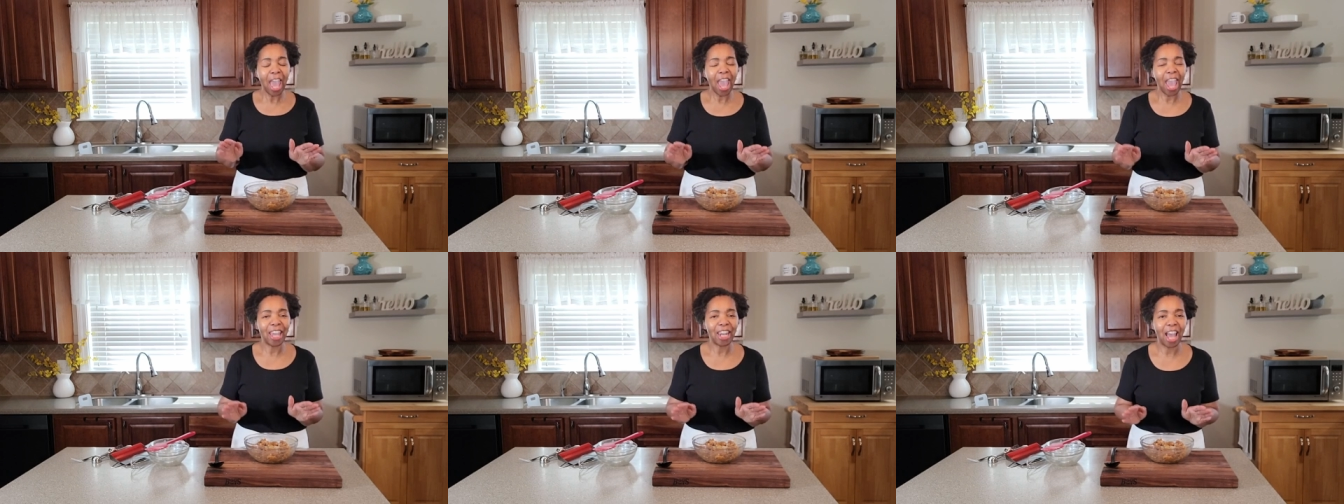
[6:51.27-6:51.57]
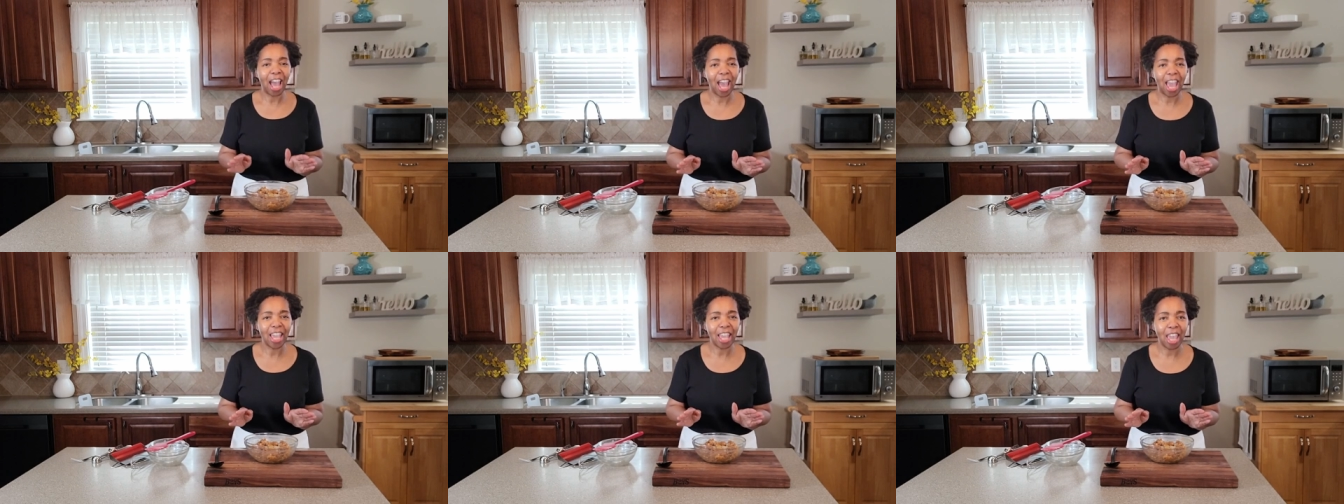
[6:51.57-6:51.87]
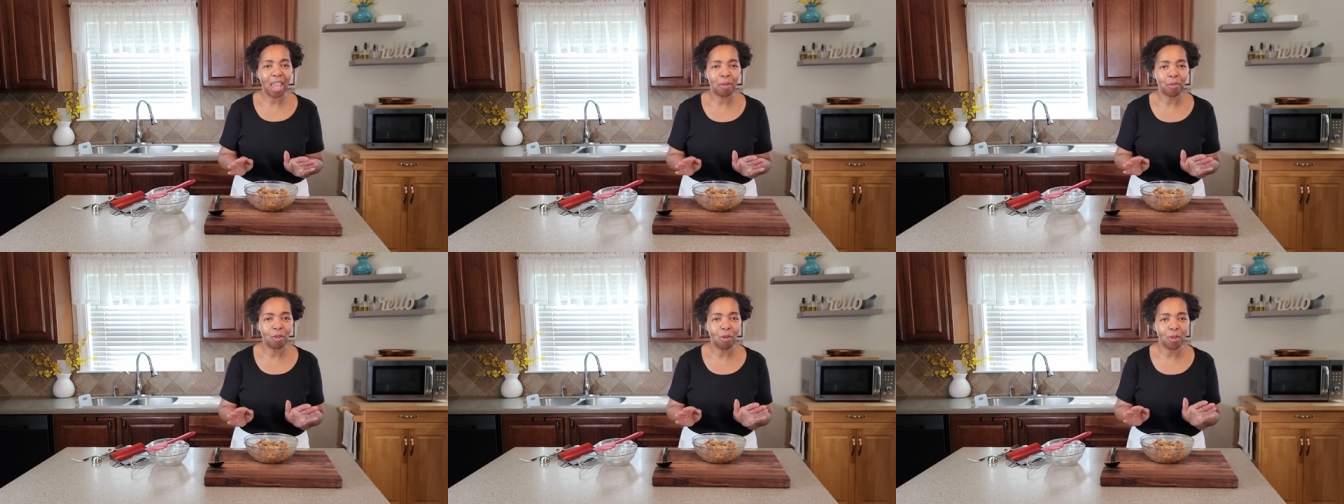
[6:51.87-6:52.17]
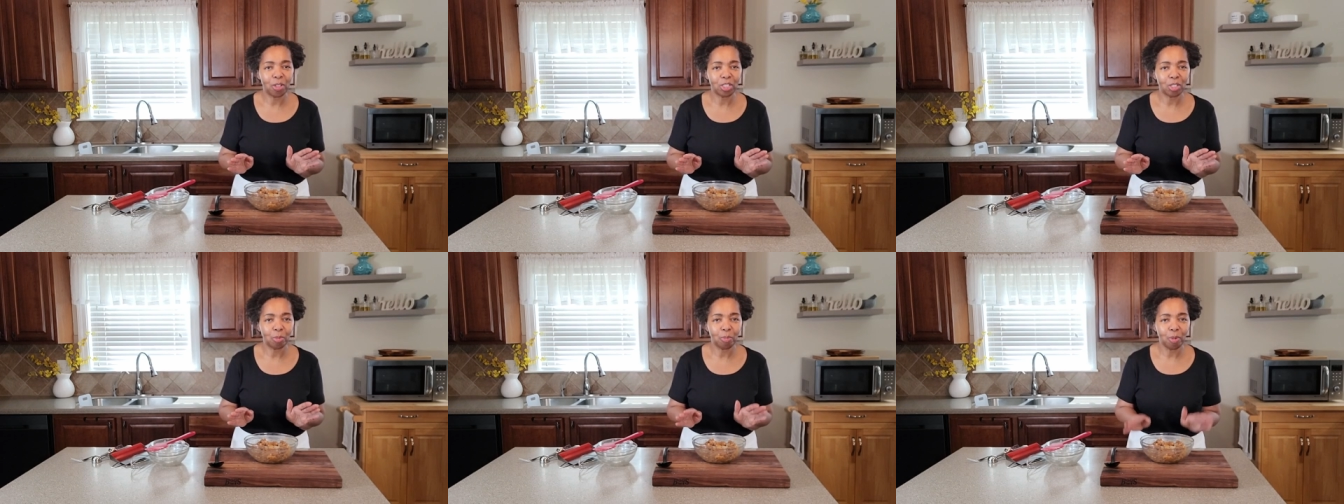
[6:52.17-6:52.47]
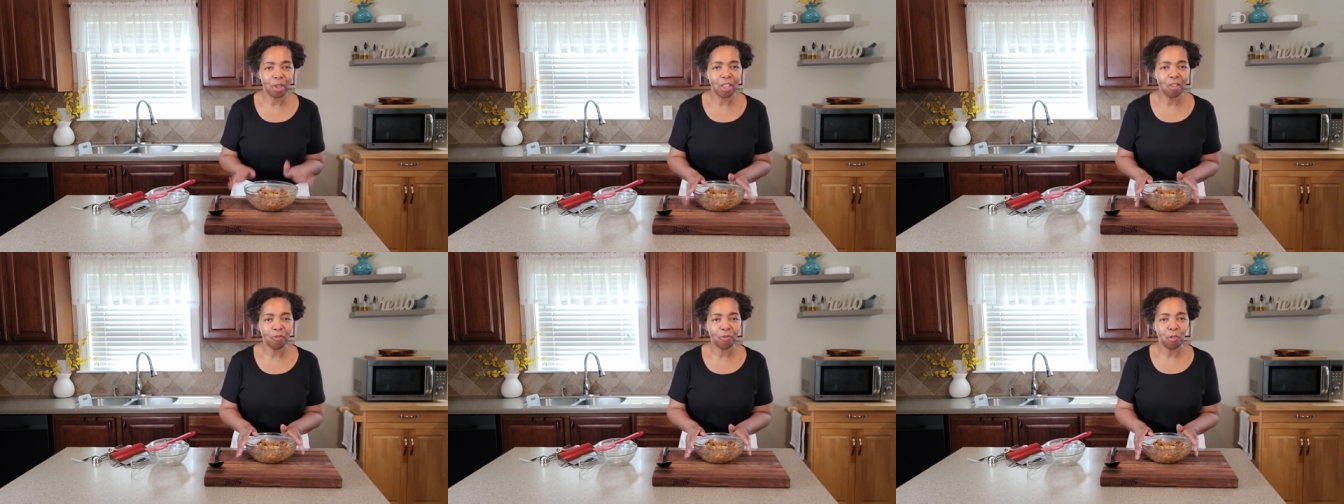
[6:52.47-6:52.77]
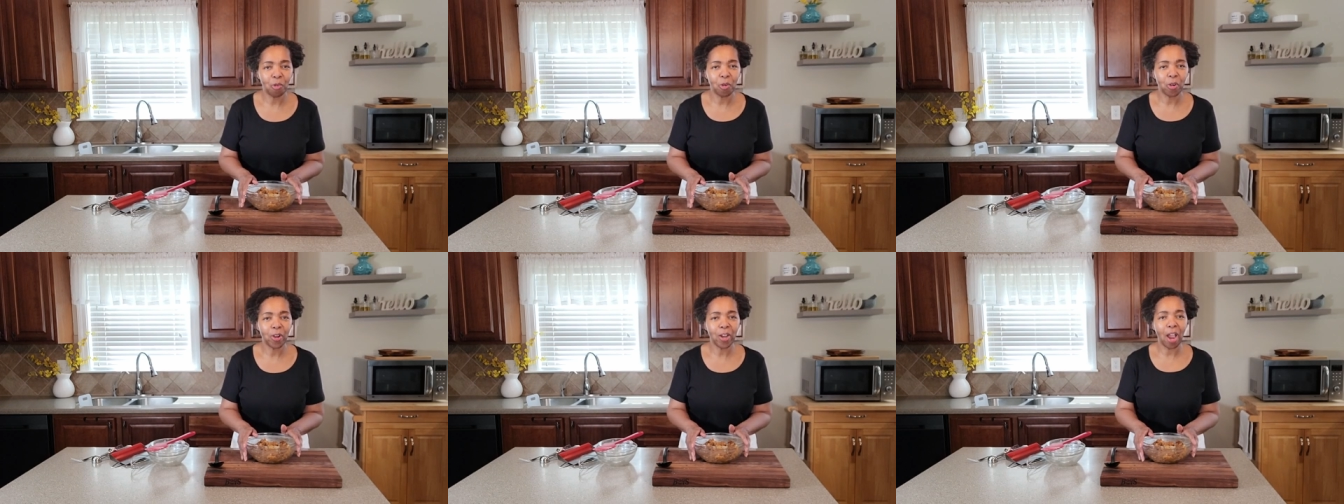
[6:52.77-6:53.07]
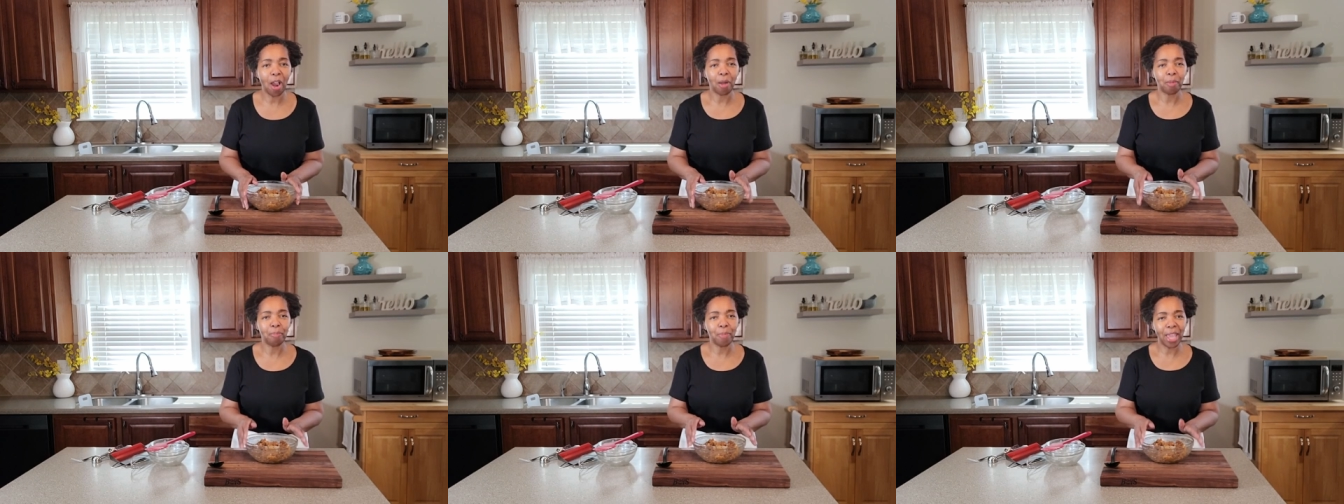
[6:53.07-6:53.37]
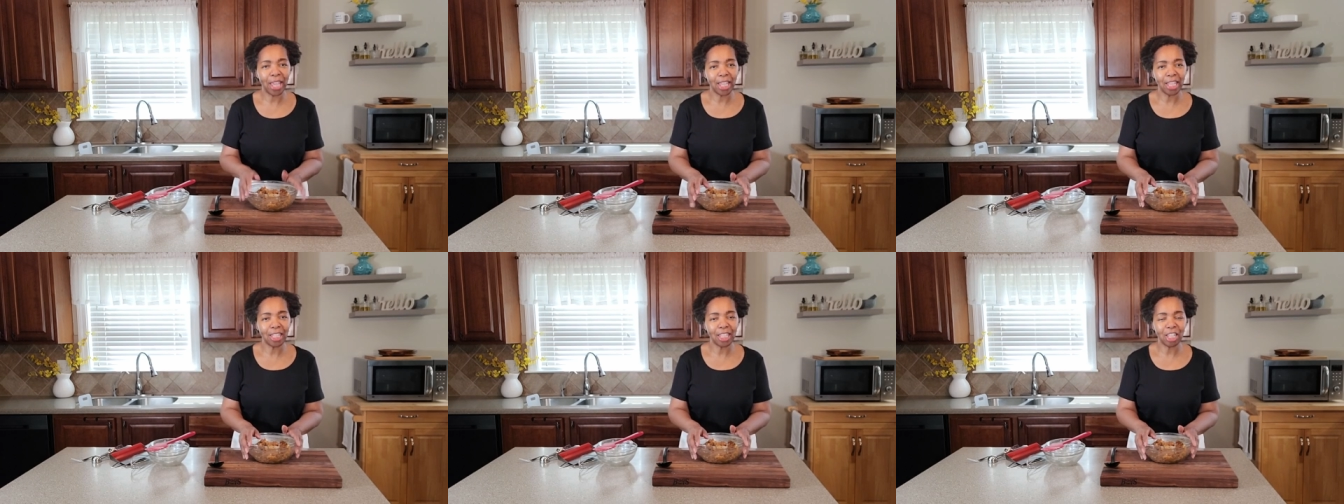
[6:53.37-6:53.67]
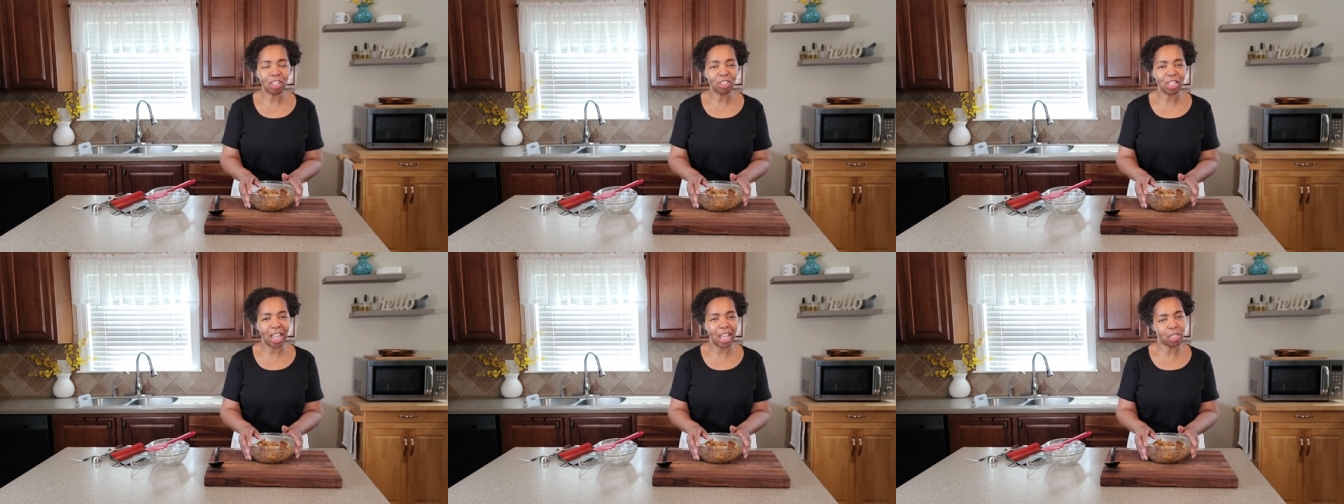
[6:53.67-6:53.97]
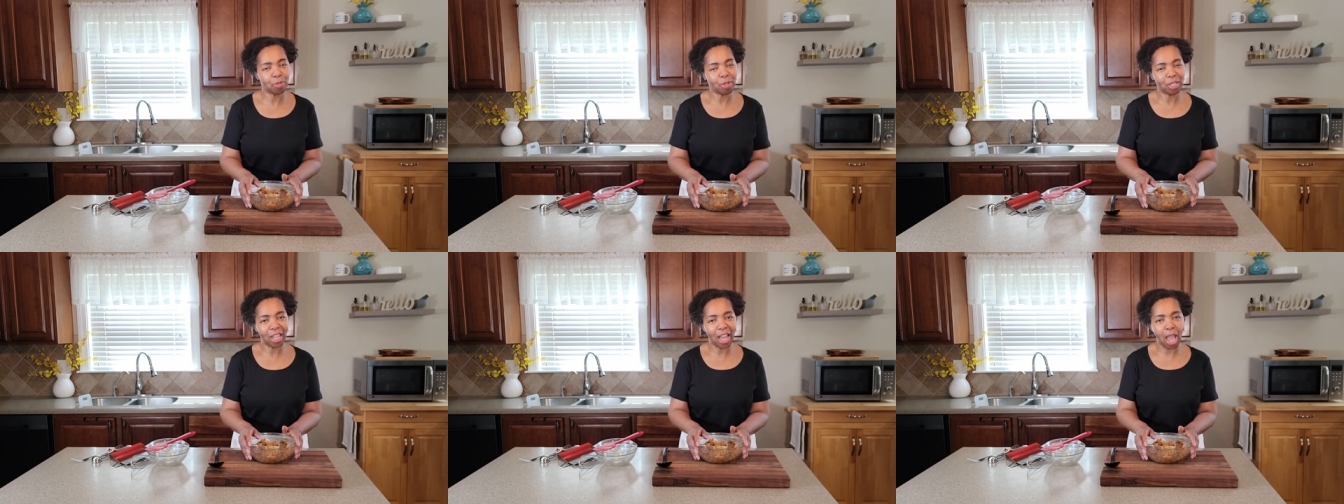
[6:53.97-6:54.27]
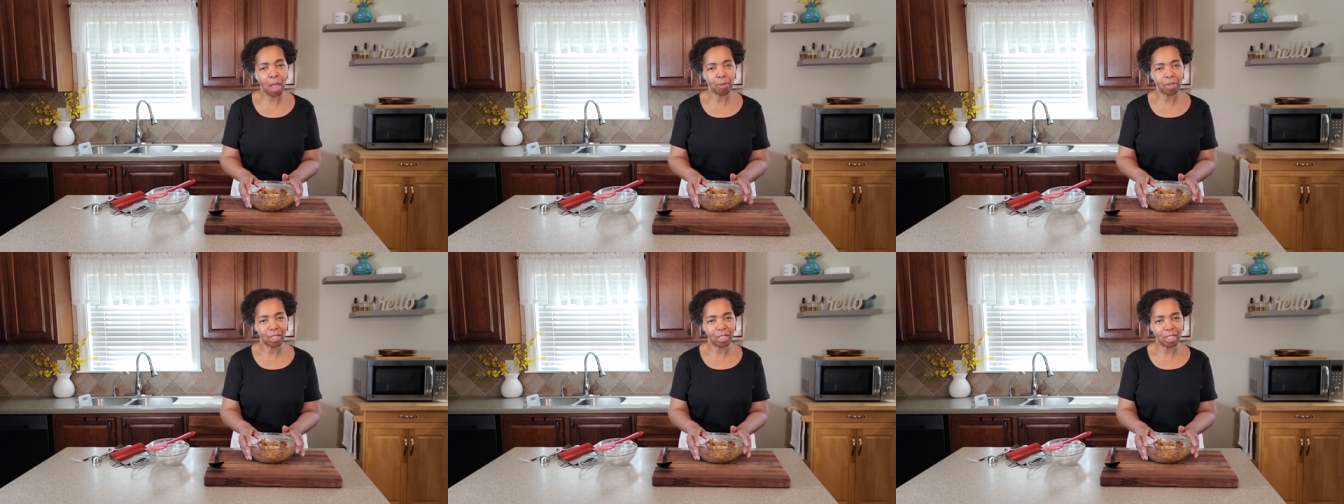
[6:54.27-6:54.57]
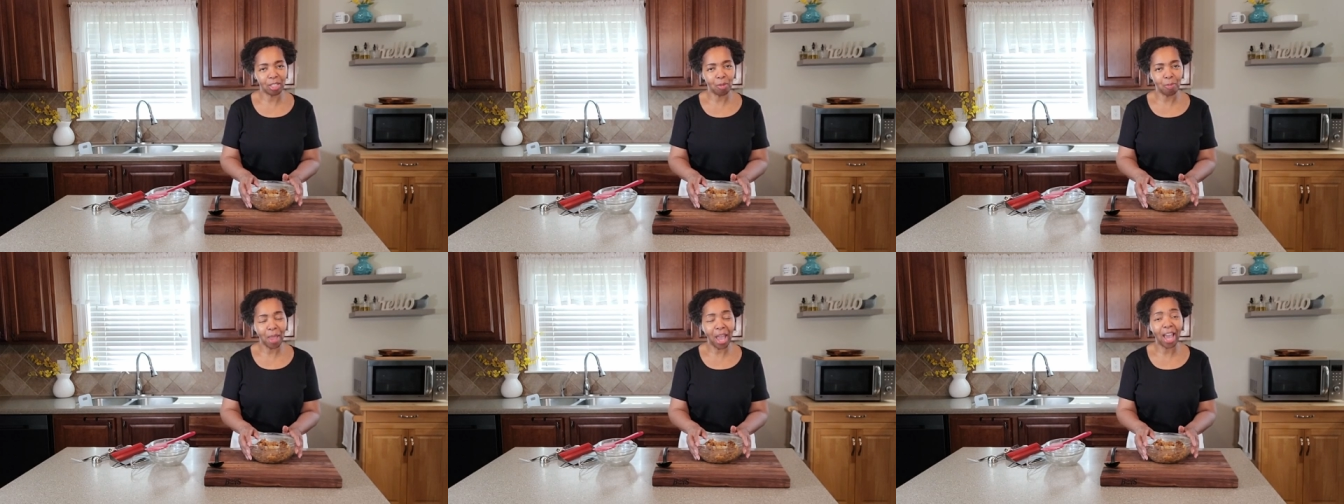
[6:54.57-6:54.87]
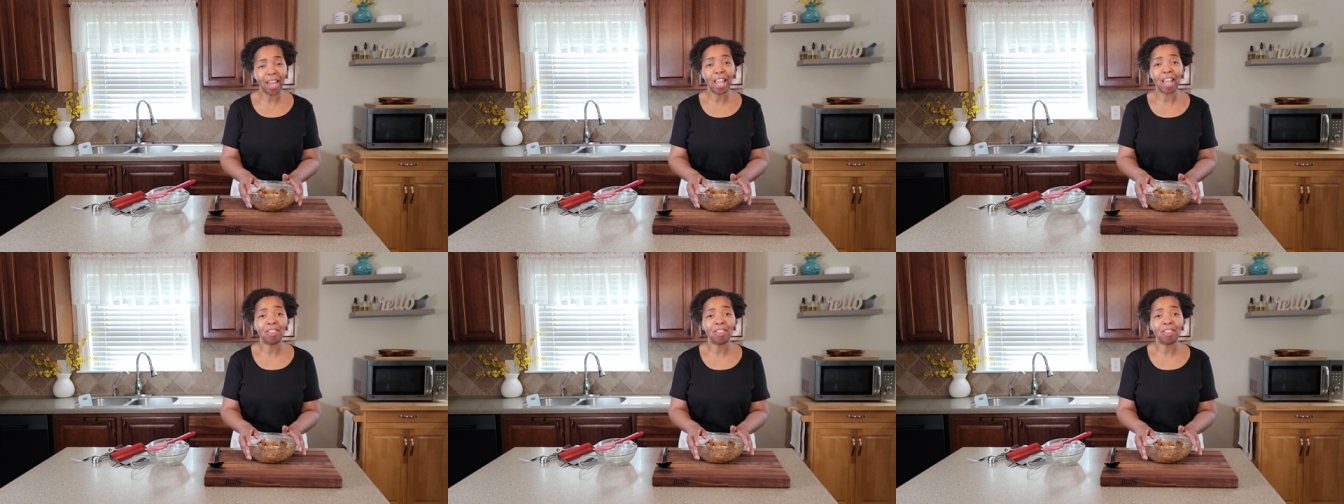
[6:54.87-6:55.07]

and I am going to bring forward our baking dish that has been lined with Silpat,